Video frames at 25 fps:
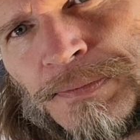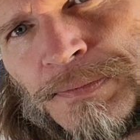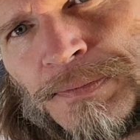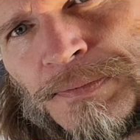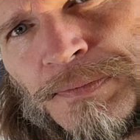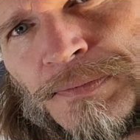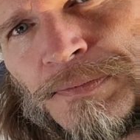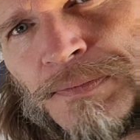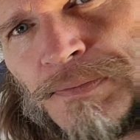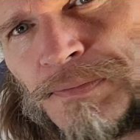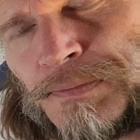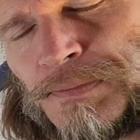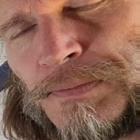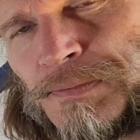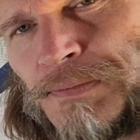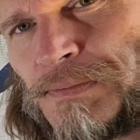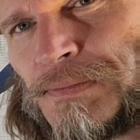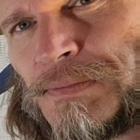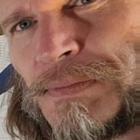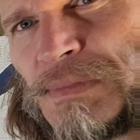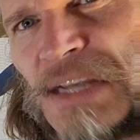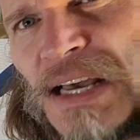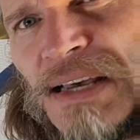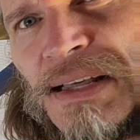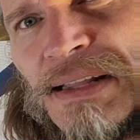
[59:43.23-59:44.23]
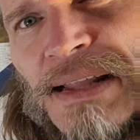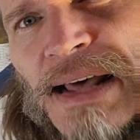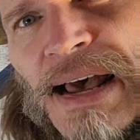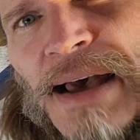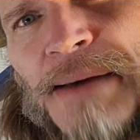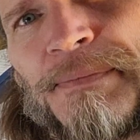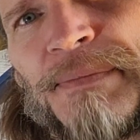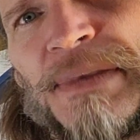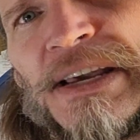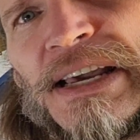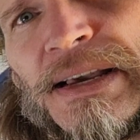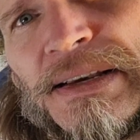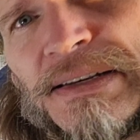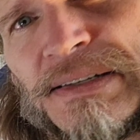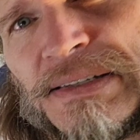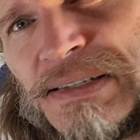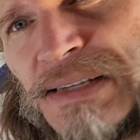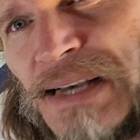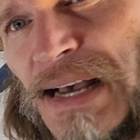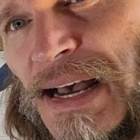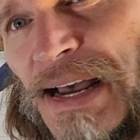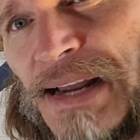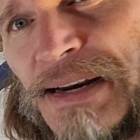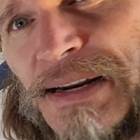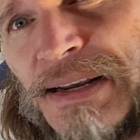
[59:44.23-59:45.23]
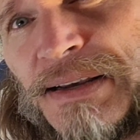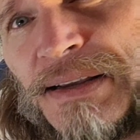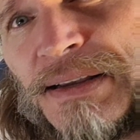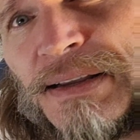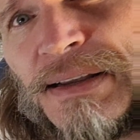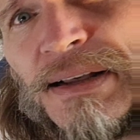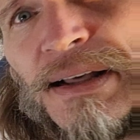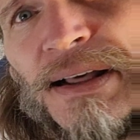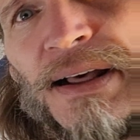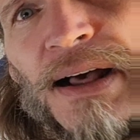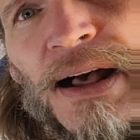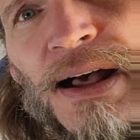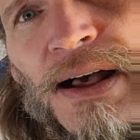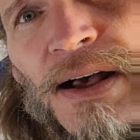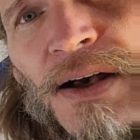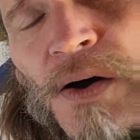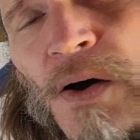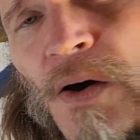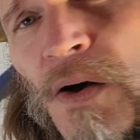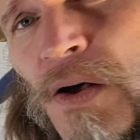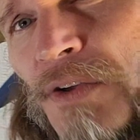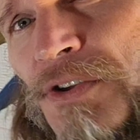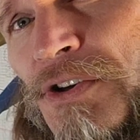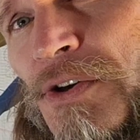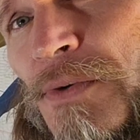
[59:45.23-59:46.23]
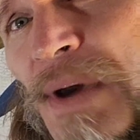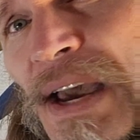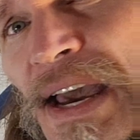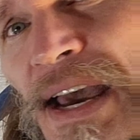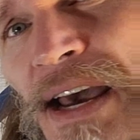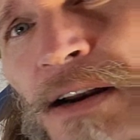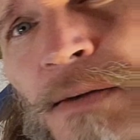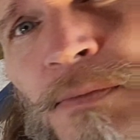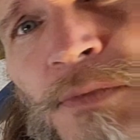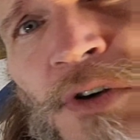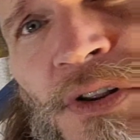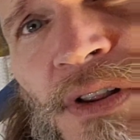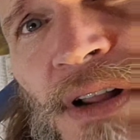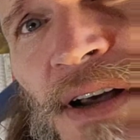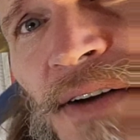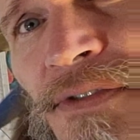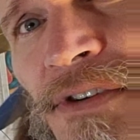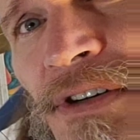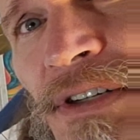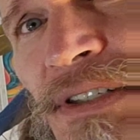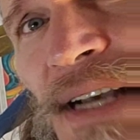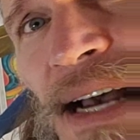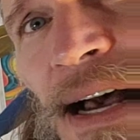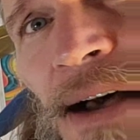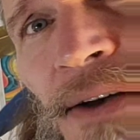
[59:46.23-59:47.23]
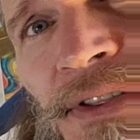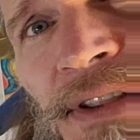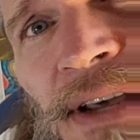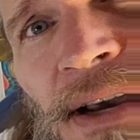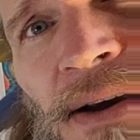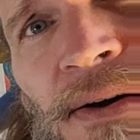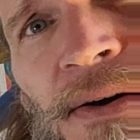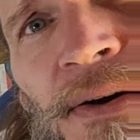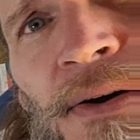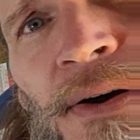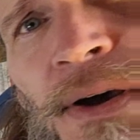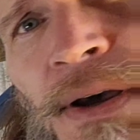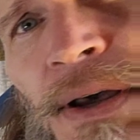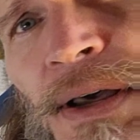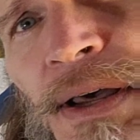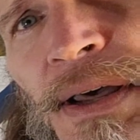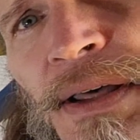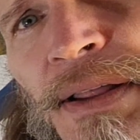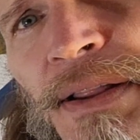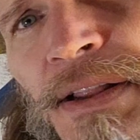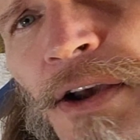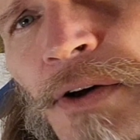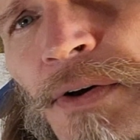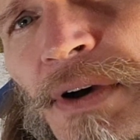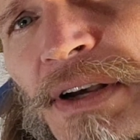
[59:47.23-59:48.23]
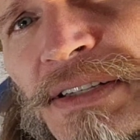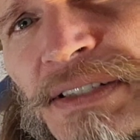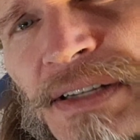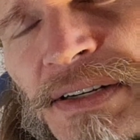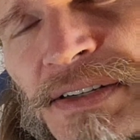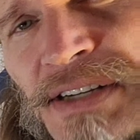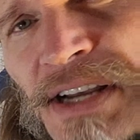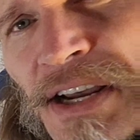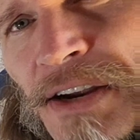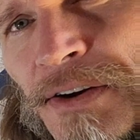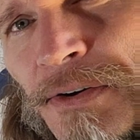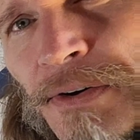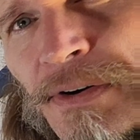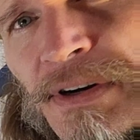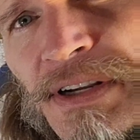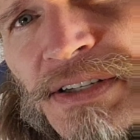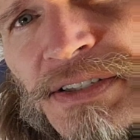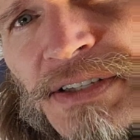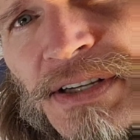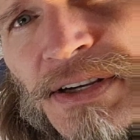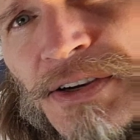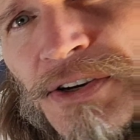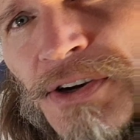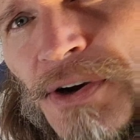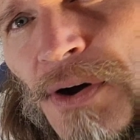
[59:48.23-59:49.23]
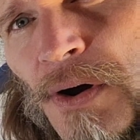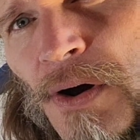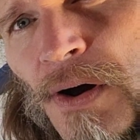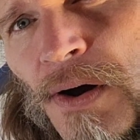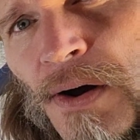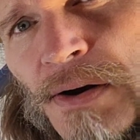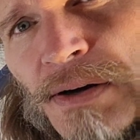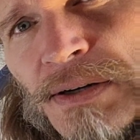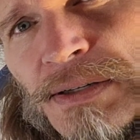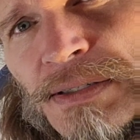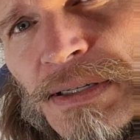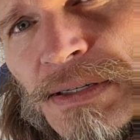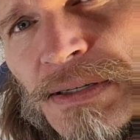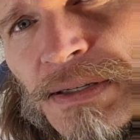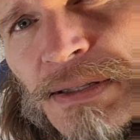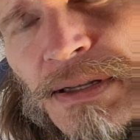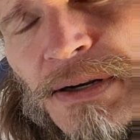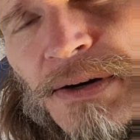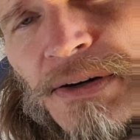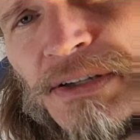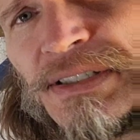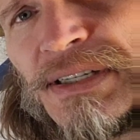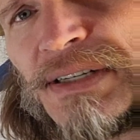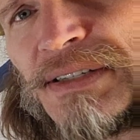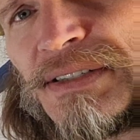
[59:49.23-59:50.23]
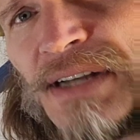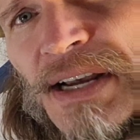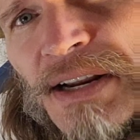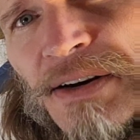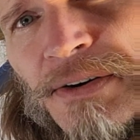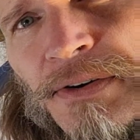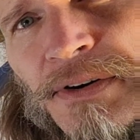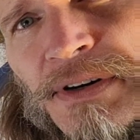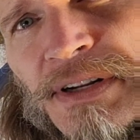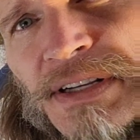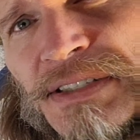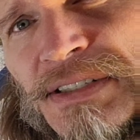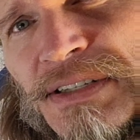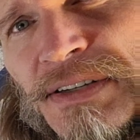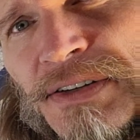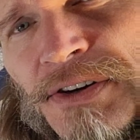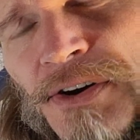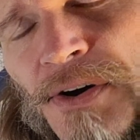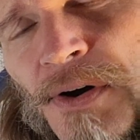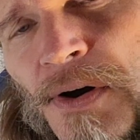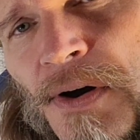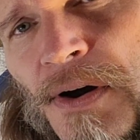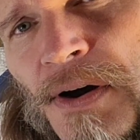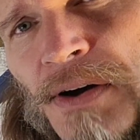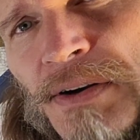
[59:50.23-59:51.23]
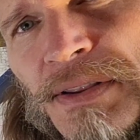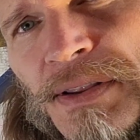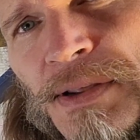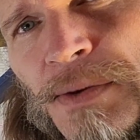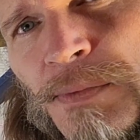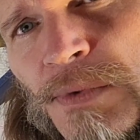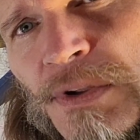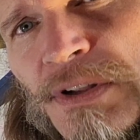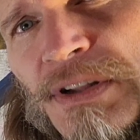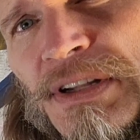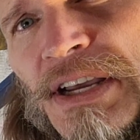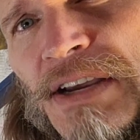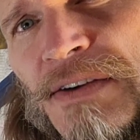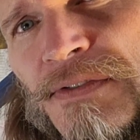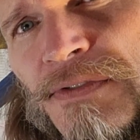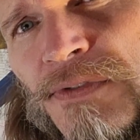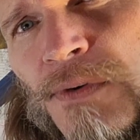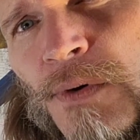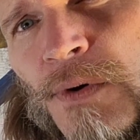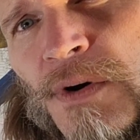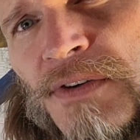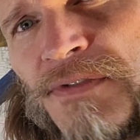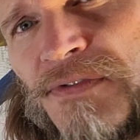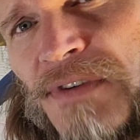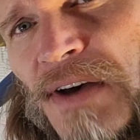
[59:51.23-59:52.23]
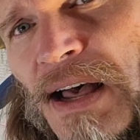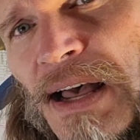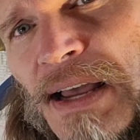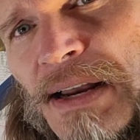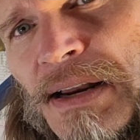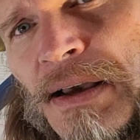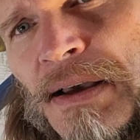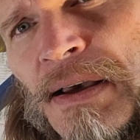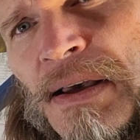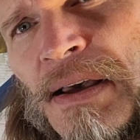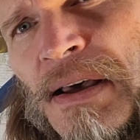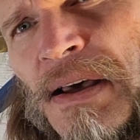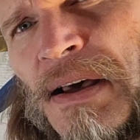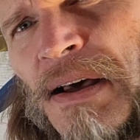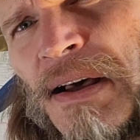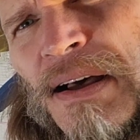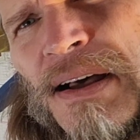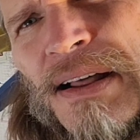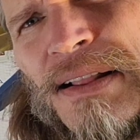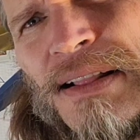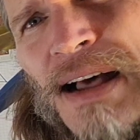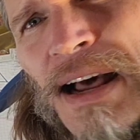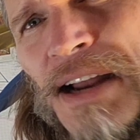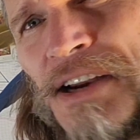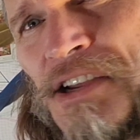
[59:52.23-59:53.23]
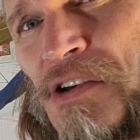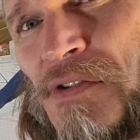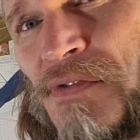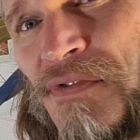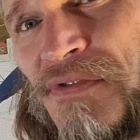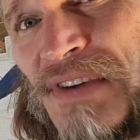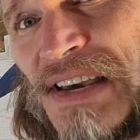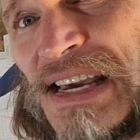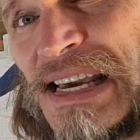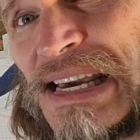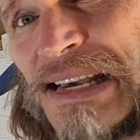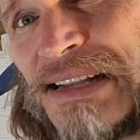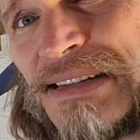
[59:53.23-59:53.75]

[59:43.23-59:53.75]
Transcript: that being said, all you animal lovers out there, there is a tenderness in your heart. There is a tenderness in your heart that will need fortified. A lot of you vegans out there,